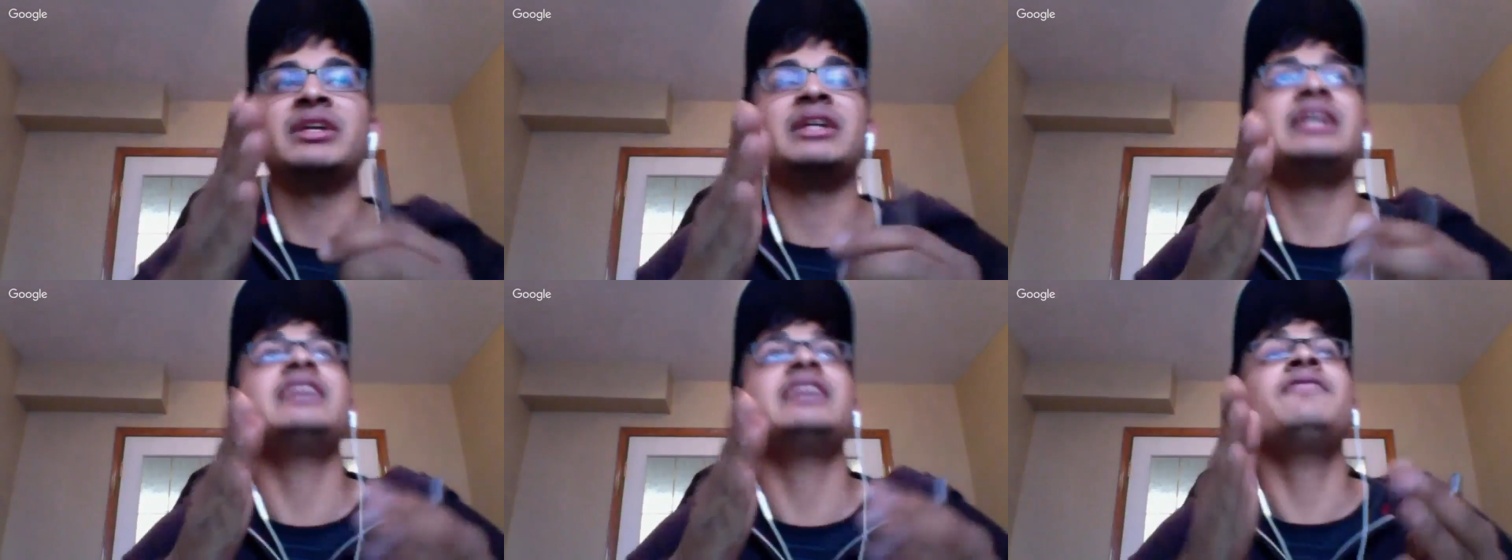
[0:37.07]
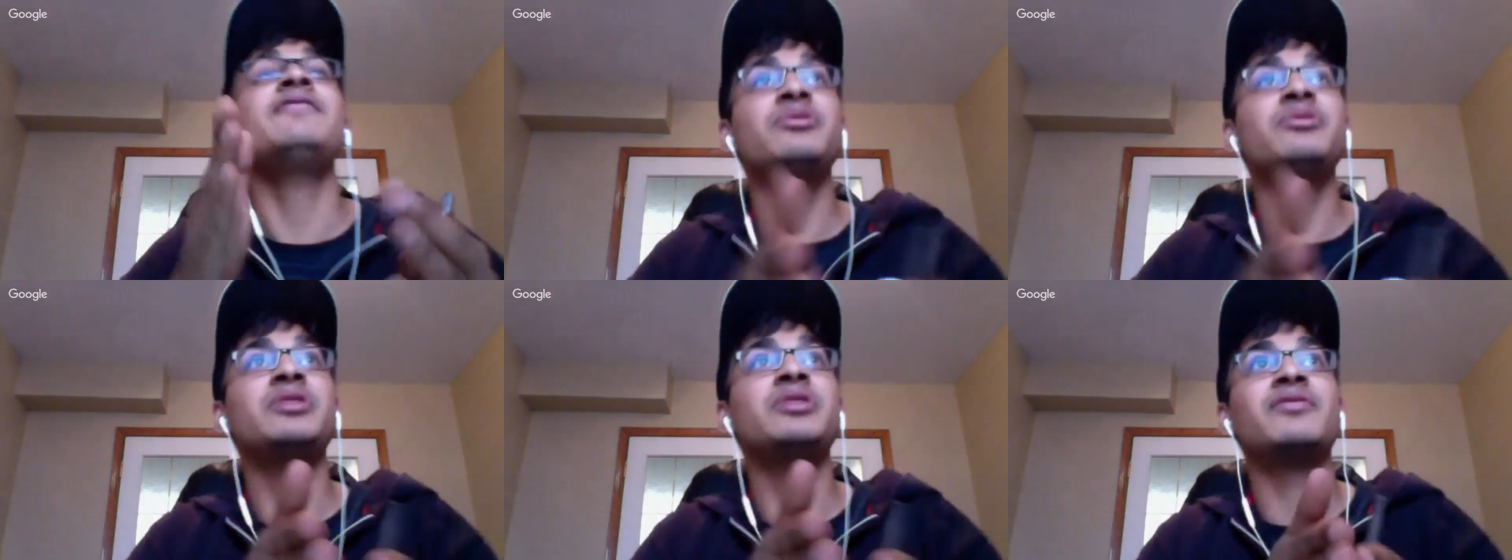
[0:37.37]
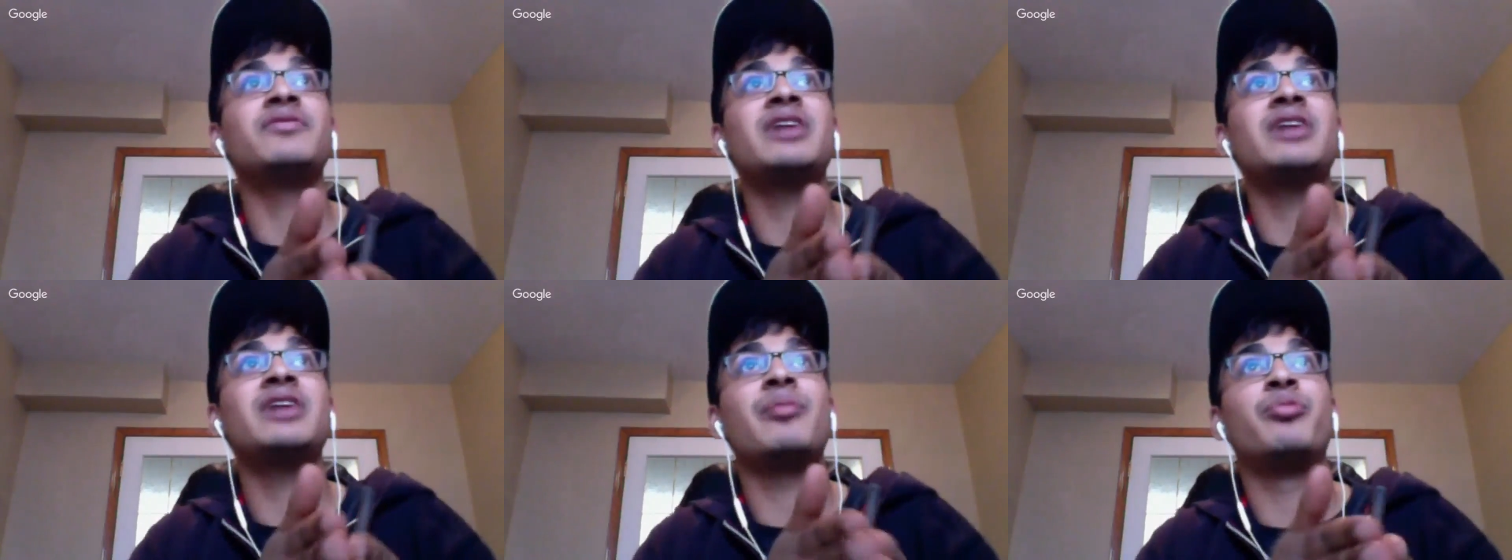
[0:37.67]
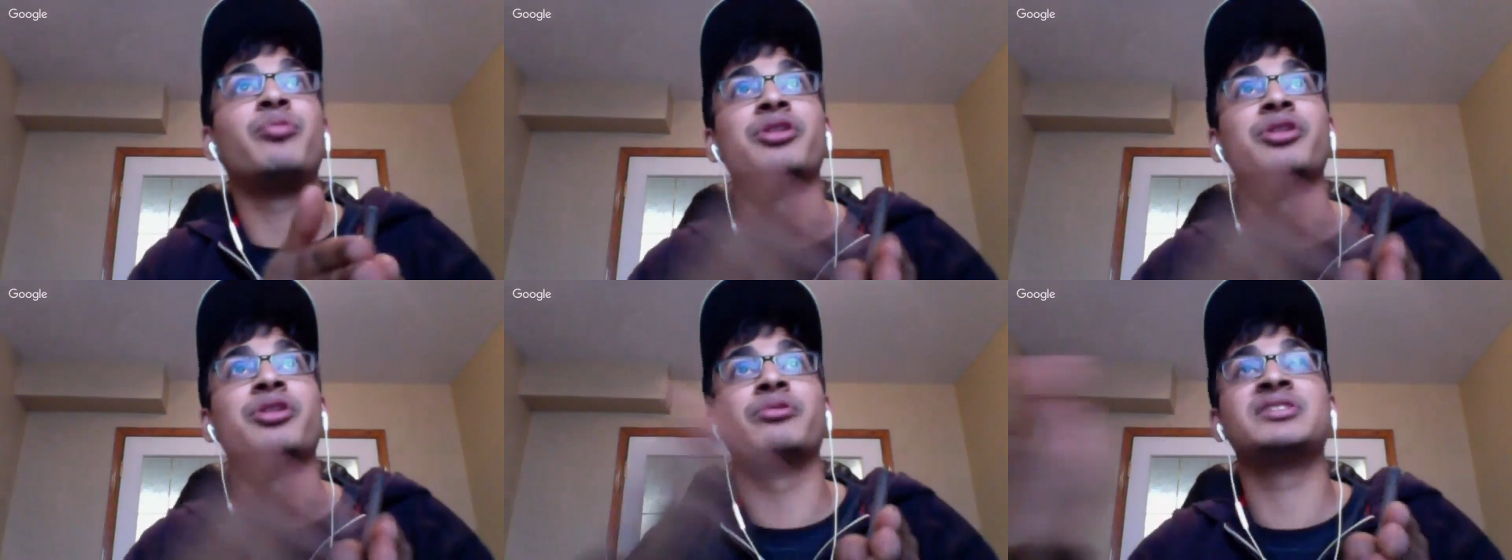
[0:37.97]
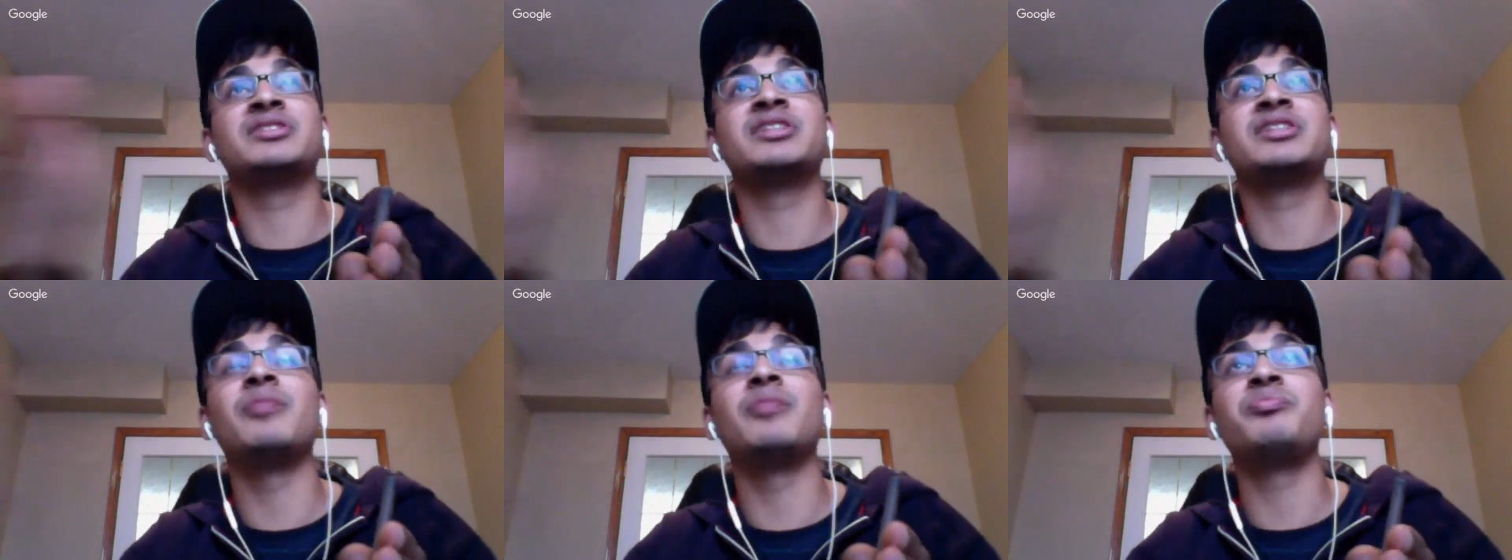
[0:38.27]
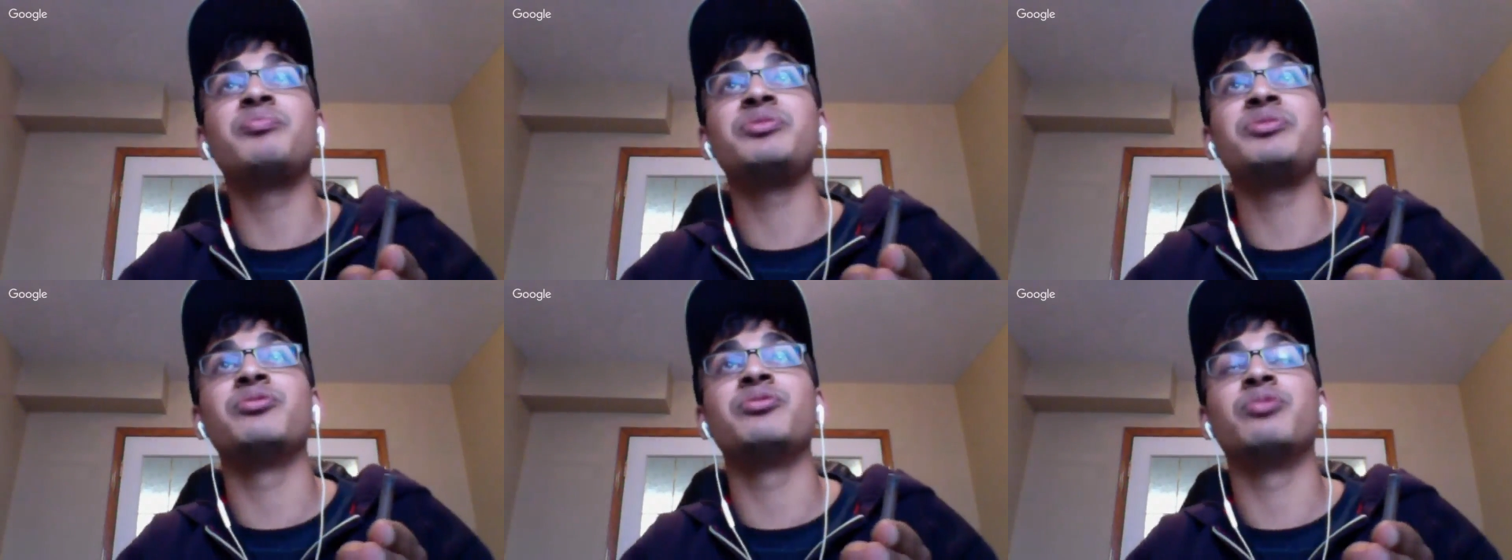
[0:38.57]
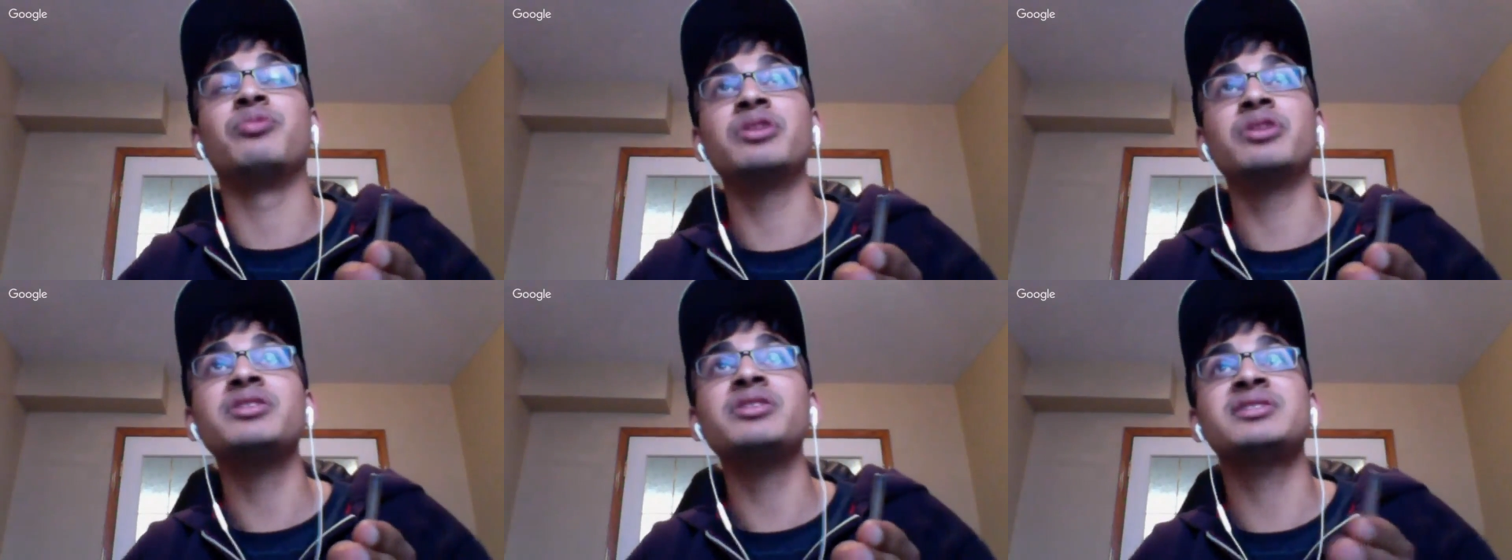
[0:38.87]
If you give up, will the result be
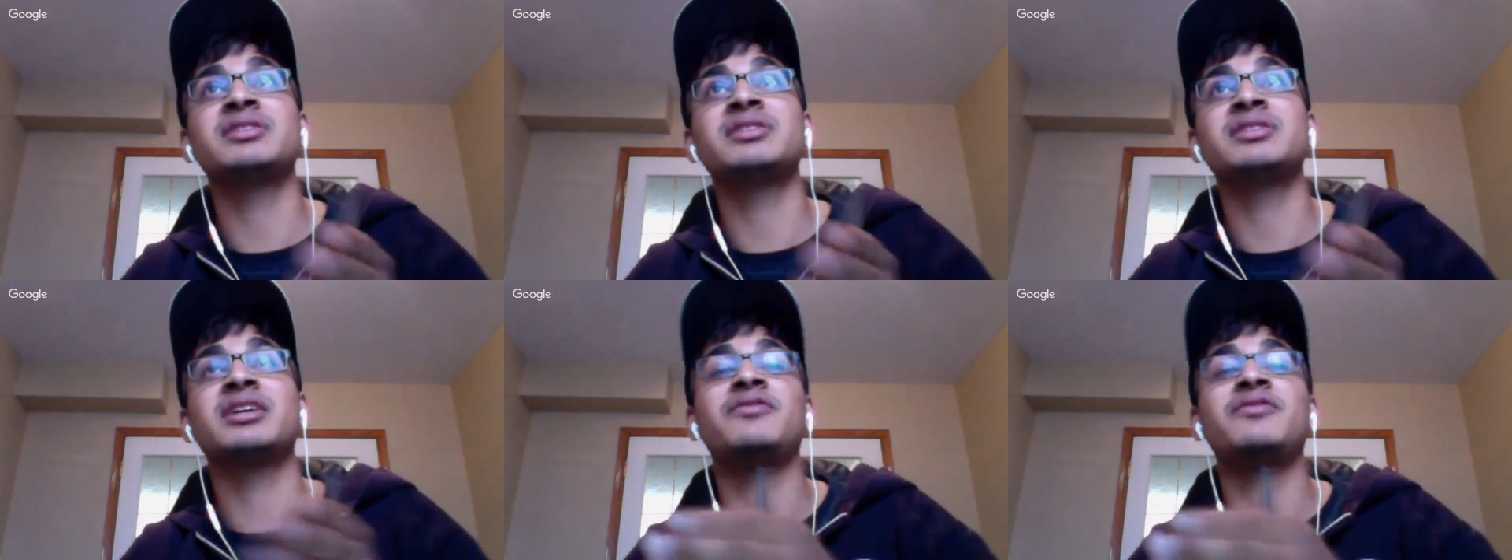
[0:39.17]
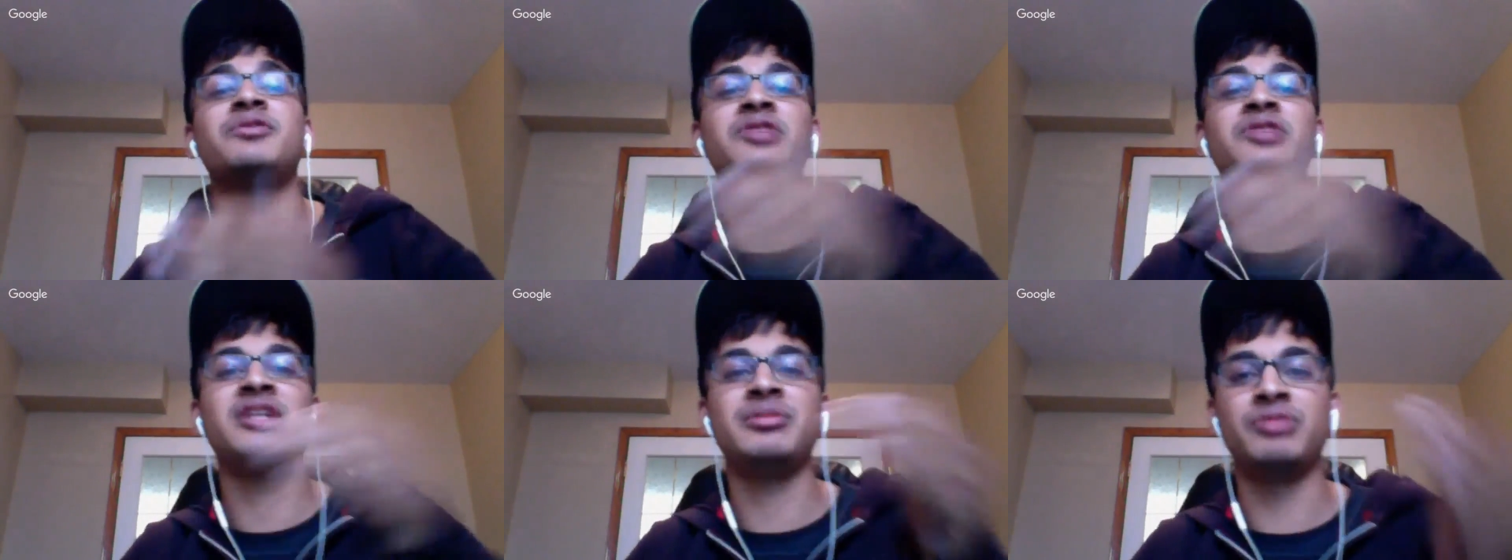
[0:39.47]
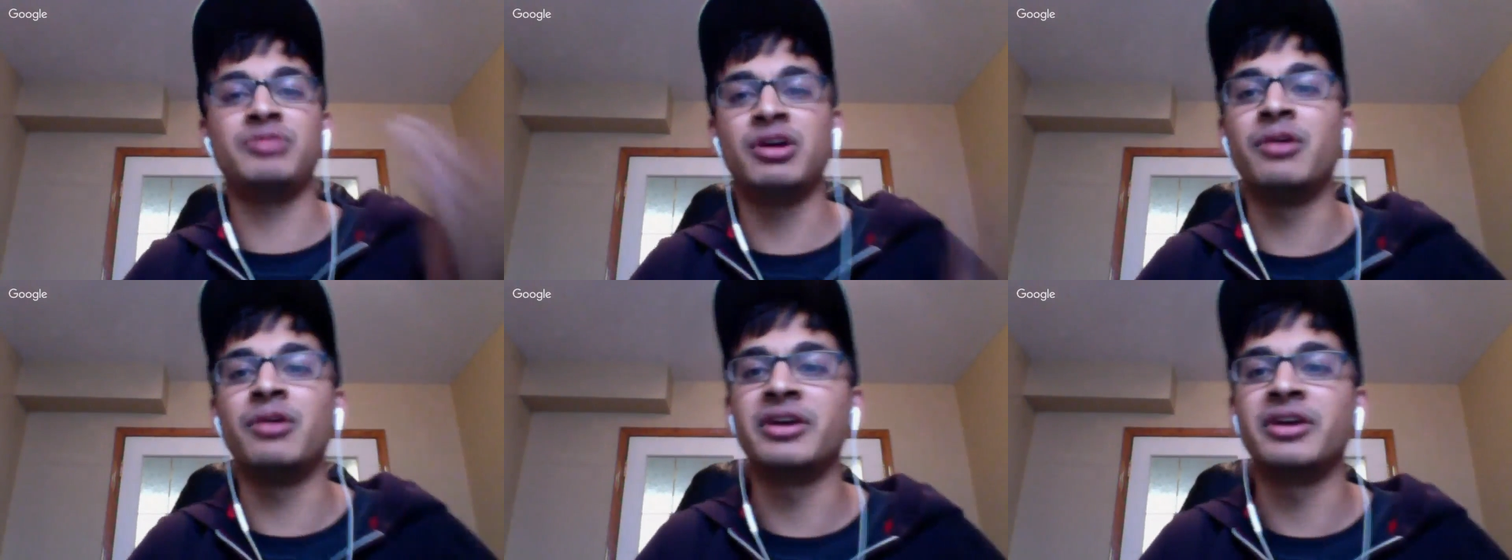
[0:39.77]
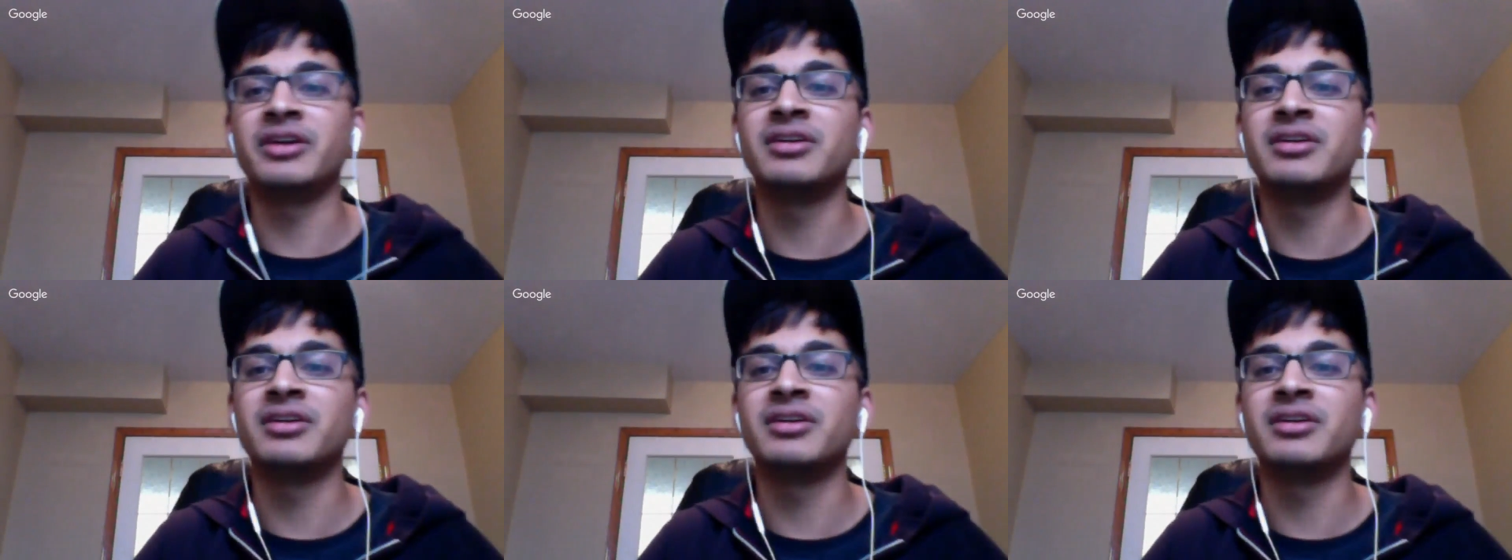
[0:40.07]
worse than if you keep going?